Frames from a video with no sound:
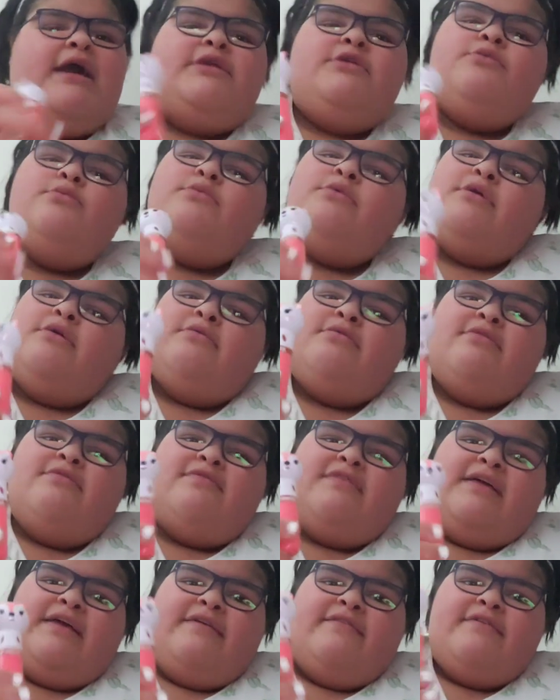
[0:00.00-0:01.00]
I don't know the
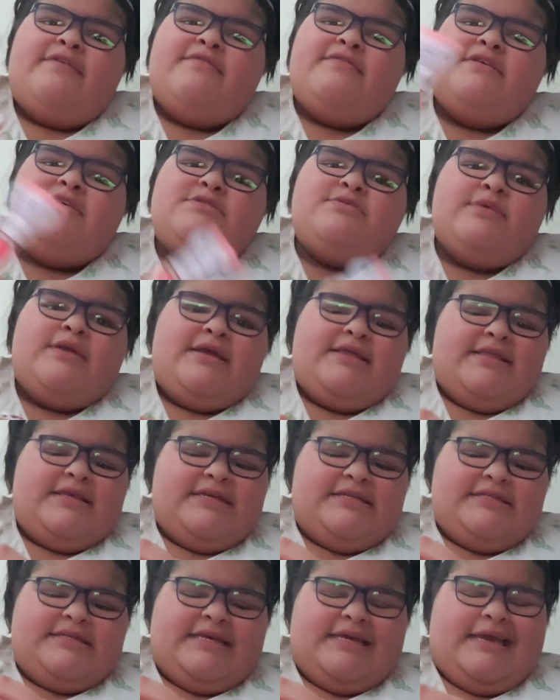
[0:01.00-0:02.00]
flavor of this one. I
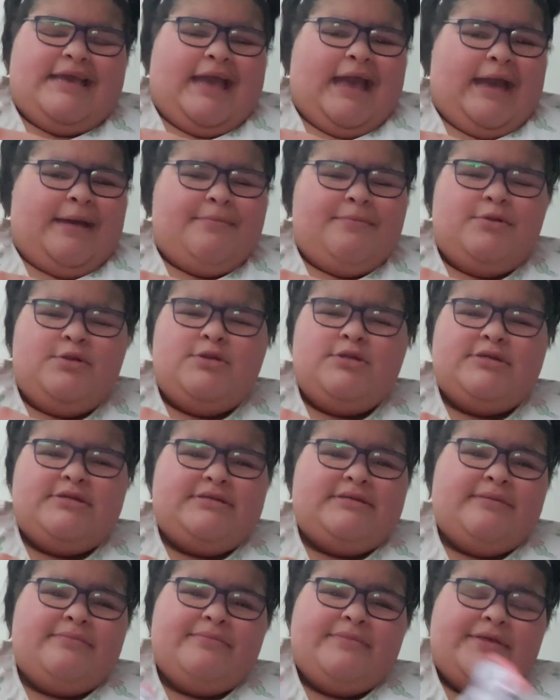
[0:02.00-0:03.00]
think it's like apple
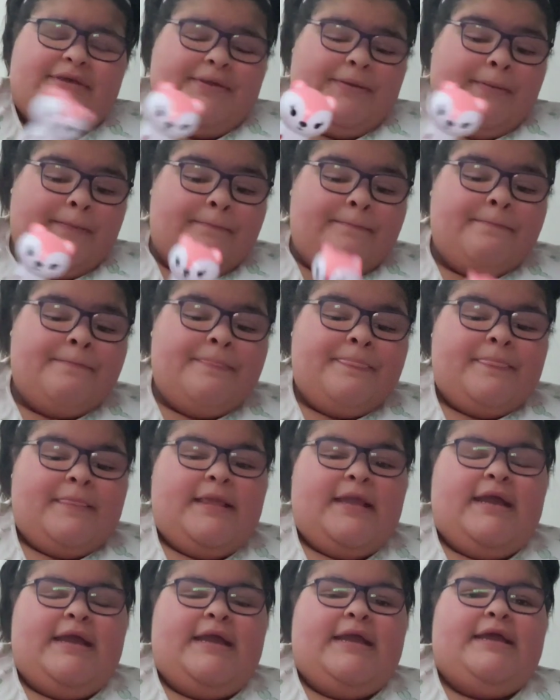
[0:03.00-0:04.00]
or something.
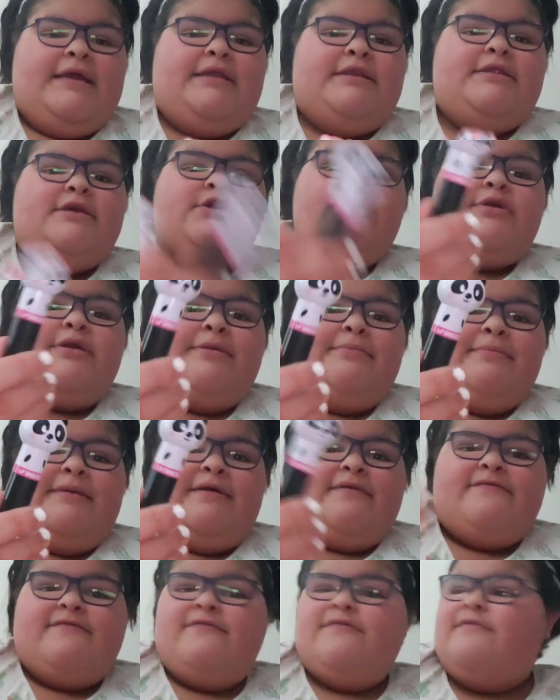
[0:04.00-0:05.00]
And cream
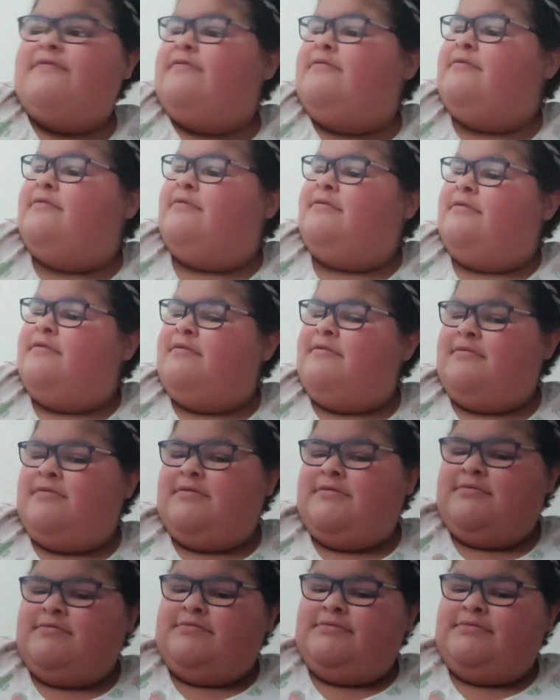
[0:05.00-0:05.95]
puff.